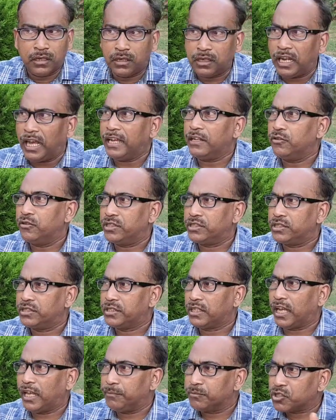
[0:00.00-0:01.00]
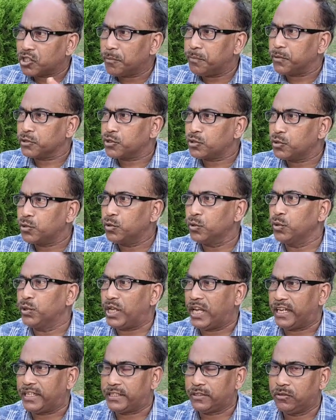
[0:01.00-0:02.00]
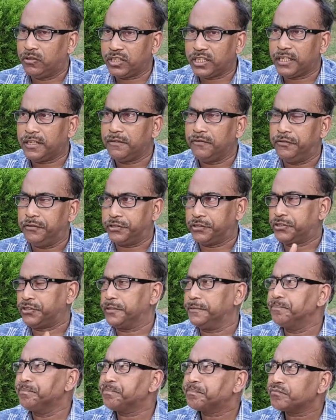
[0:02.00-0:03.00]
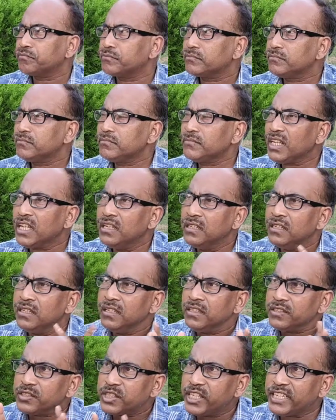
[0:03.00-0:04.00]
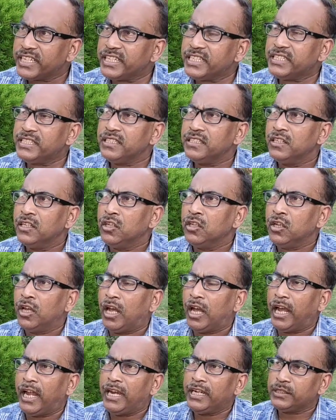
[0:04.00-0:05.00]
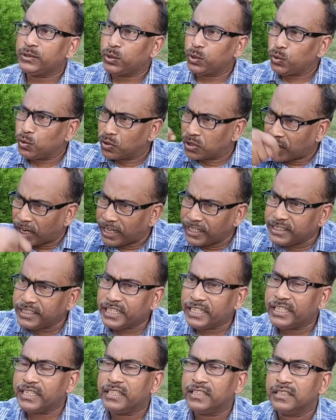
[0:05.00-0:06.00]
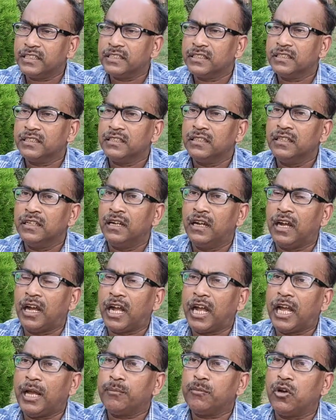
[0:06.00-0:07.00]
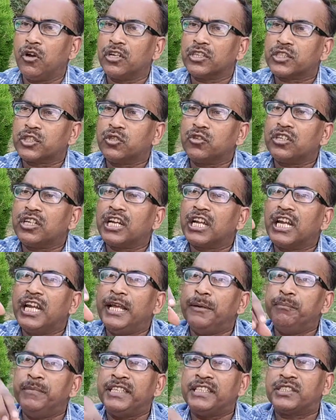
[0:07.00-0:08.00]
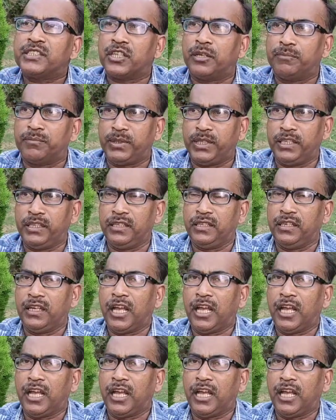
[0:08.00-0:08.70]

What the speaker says: language. I'm supposed to do that. Okay, first. Second, and through writing, I'm also claiming something.